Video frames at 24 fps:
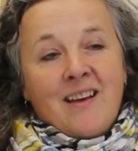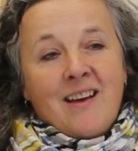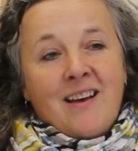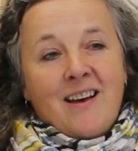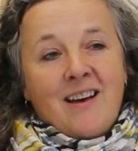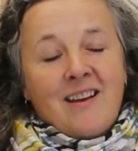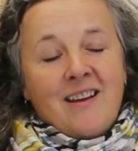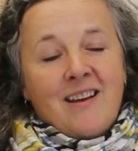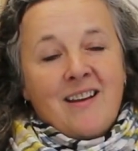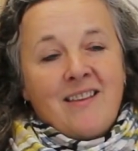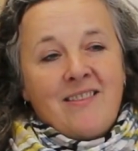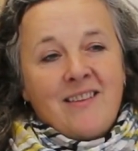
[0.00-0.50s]

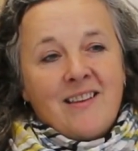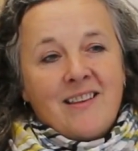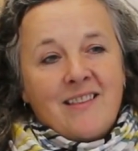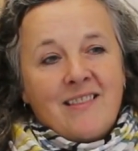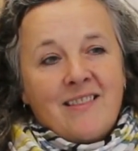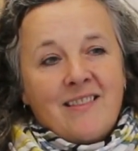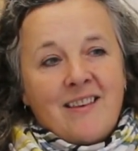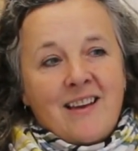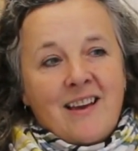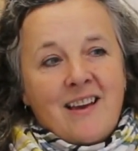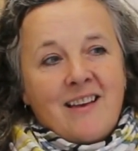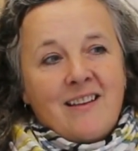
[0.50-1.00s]
And I
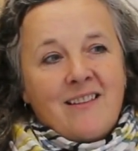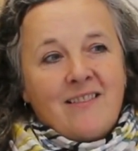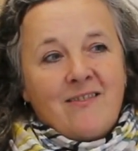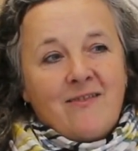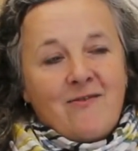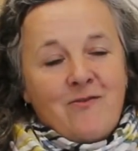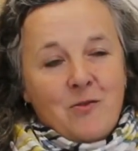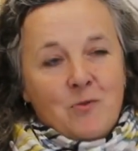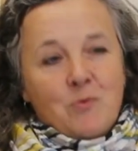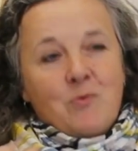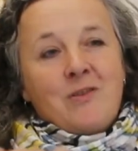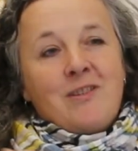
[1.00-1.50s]
think that
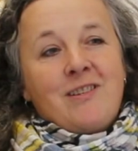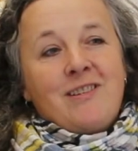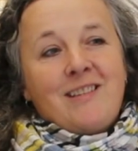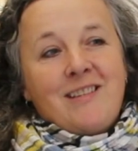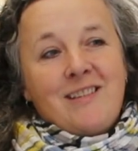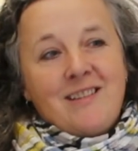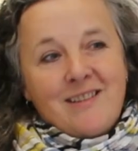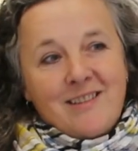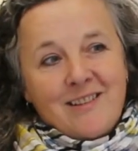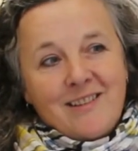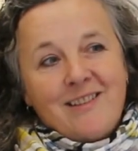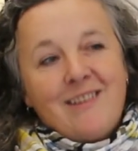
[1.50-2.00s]
filters
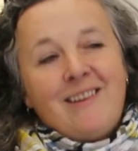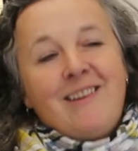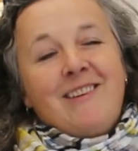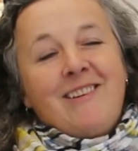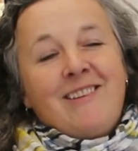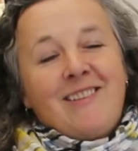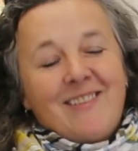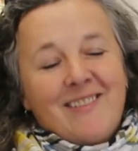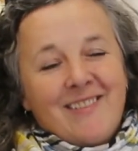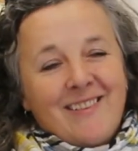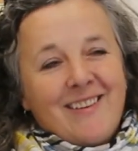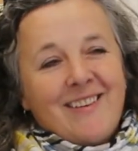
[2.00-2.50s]
into you
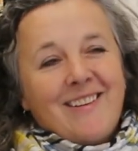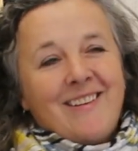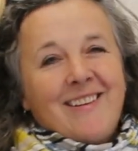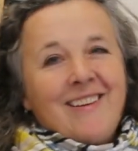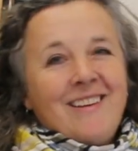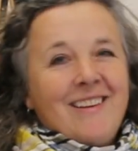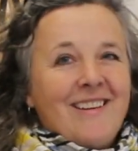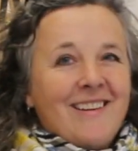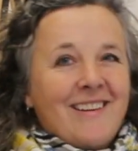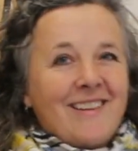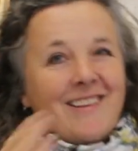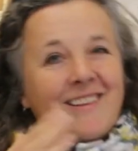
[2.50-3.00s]
and
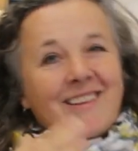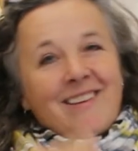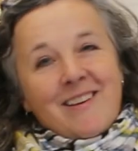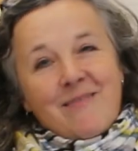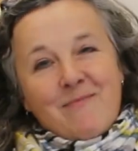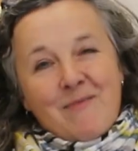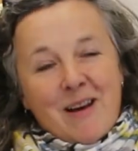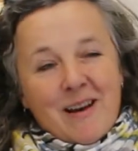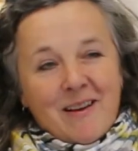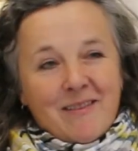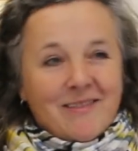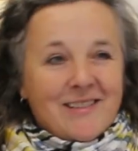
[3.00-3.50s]
can
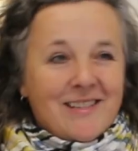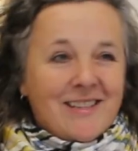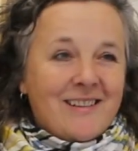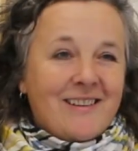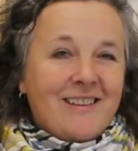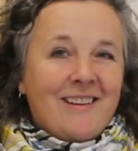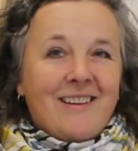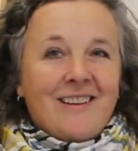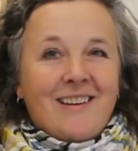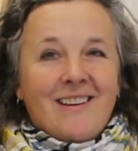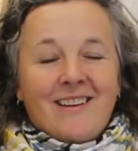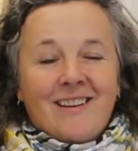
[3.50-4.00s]
come out in
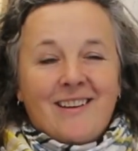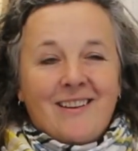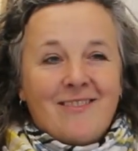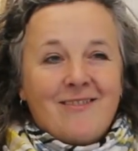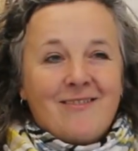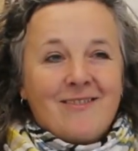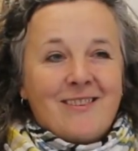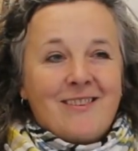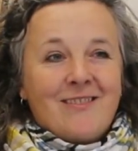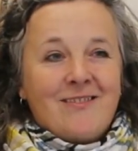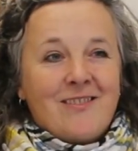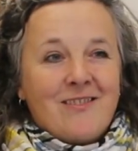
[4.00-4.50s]

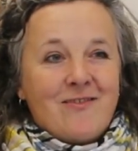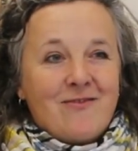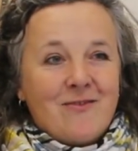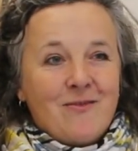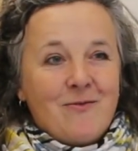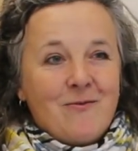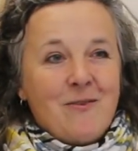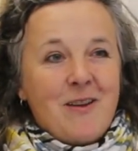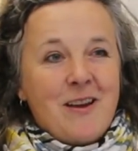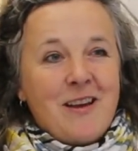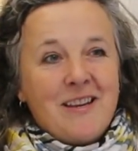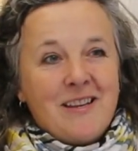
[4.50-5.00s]
lots of
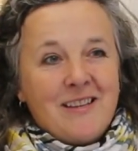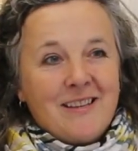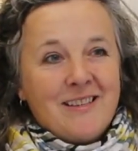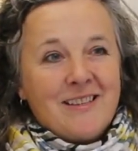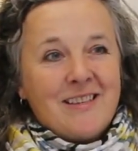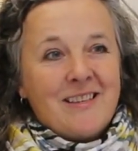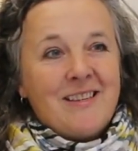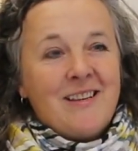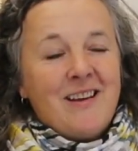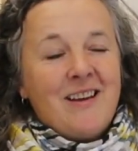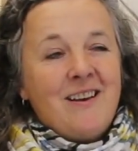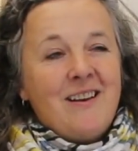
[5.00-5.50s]
different
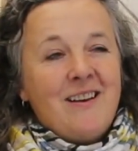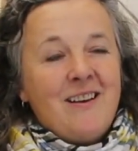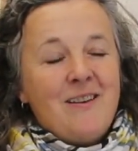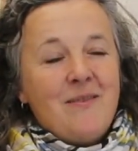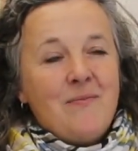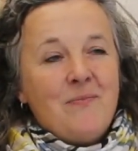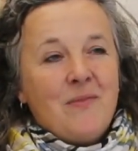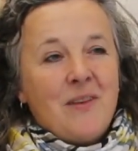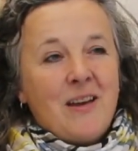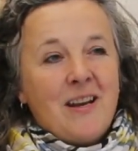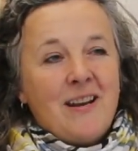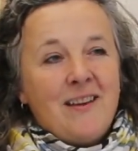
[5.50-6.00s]
ways.
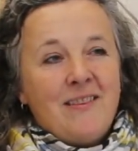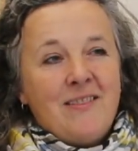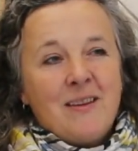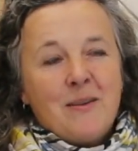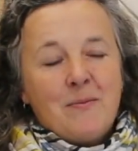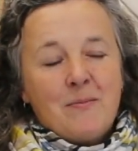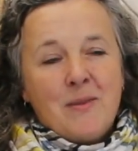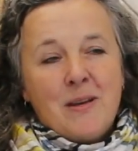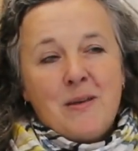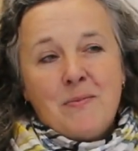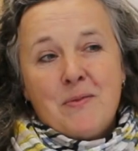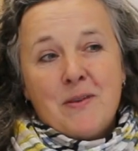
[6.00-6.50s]
And I
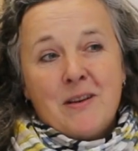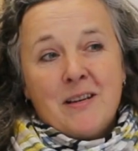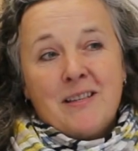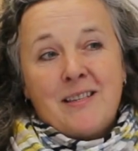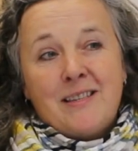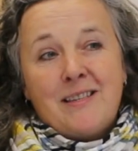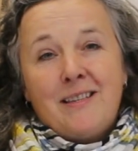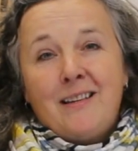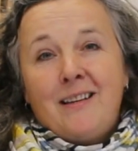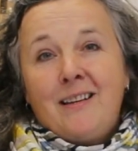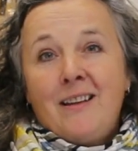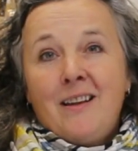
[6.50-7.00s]
think maybe I
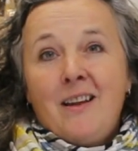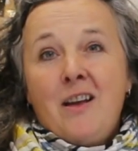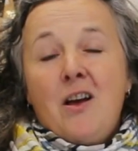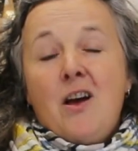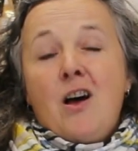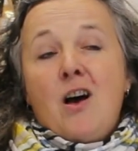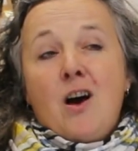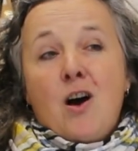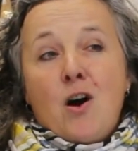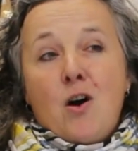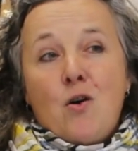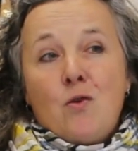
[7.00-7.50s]
still
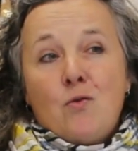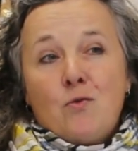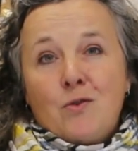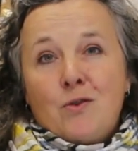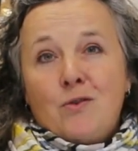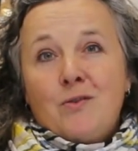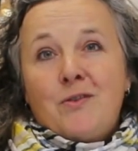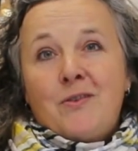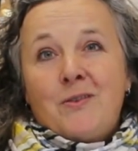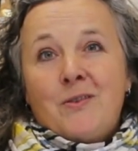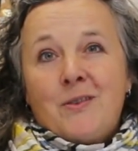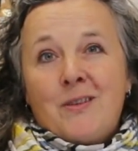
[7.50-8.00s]
hold
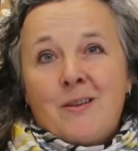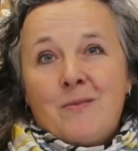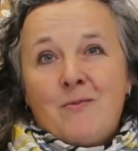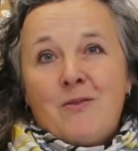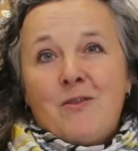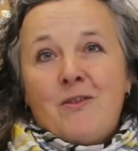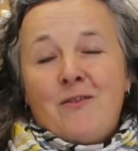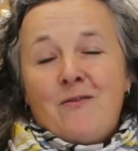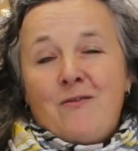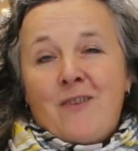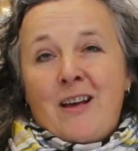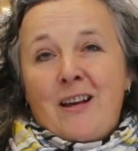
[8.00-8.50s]
on to some
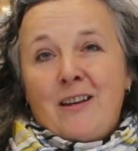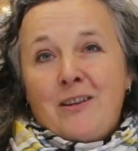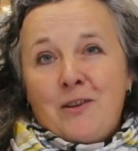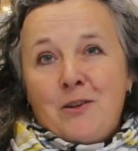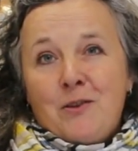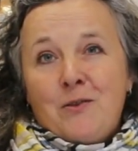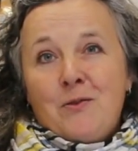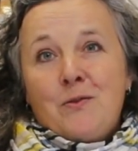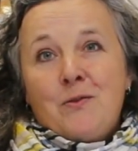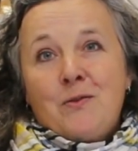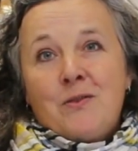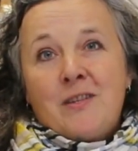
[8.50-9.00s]
of the
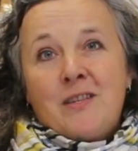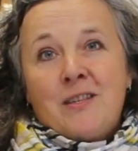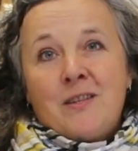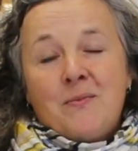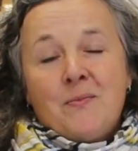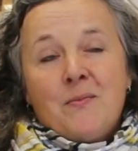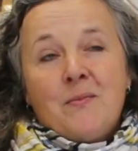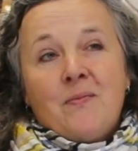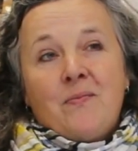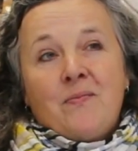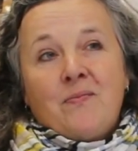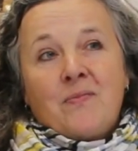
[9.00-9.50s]
values
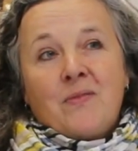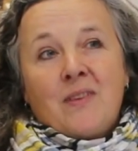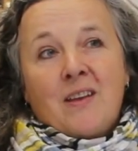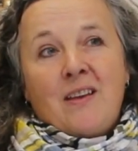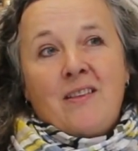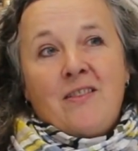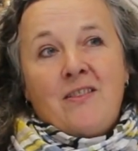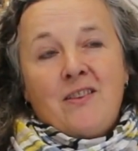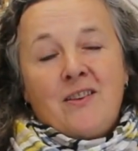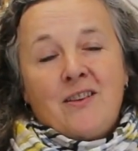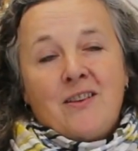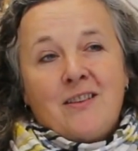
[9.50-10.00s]

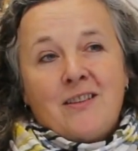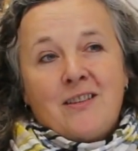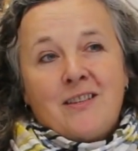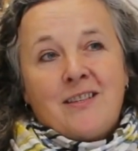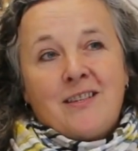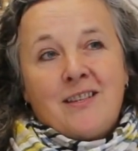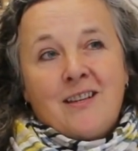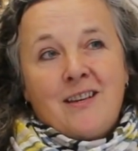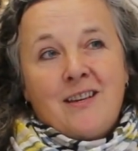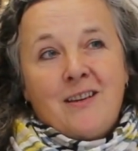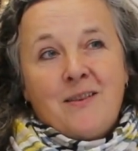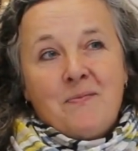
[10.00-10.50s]

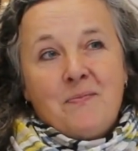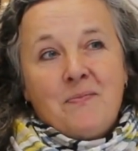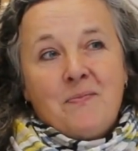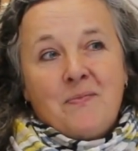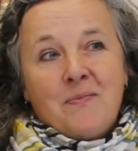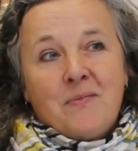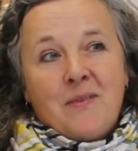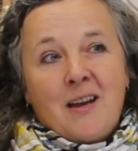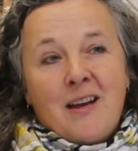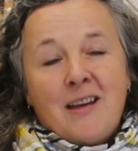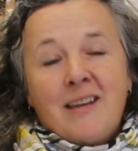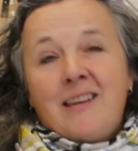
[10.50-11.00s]
that
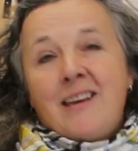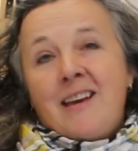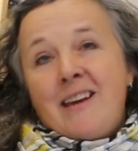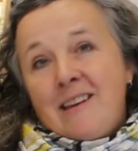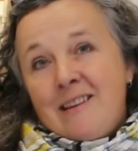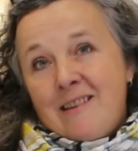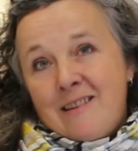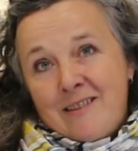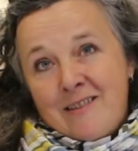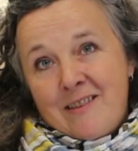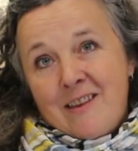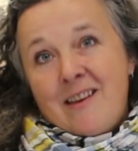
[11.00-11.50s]
I
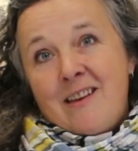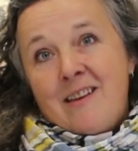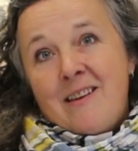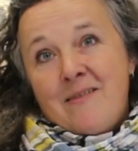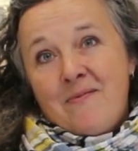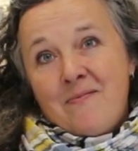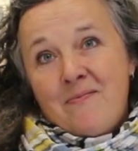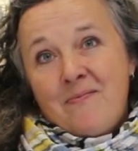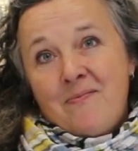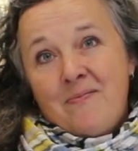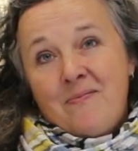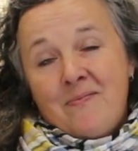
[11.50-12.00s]
gained there
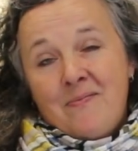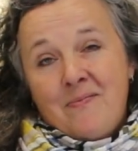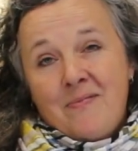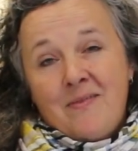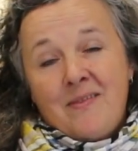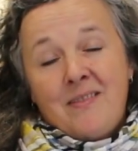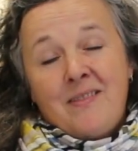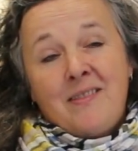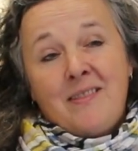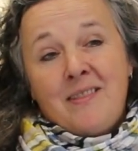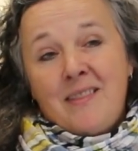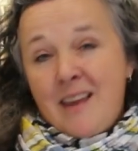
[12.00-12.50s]

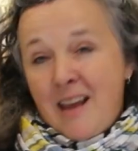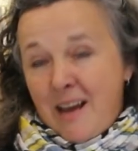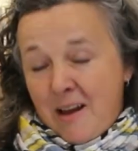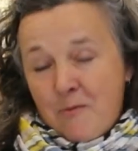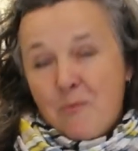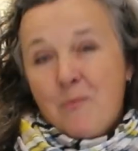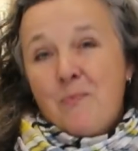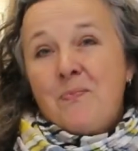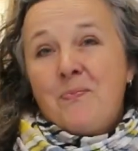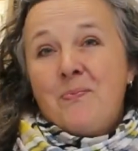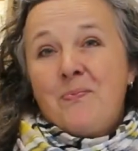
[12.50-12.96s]
now.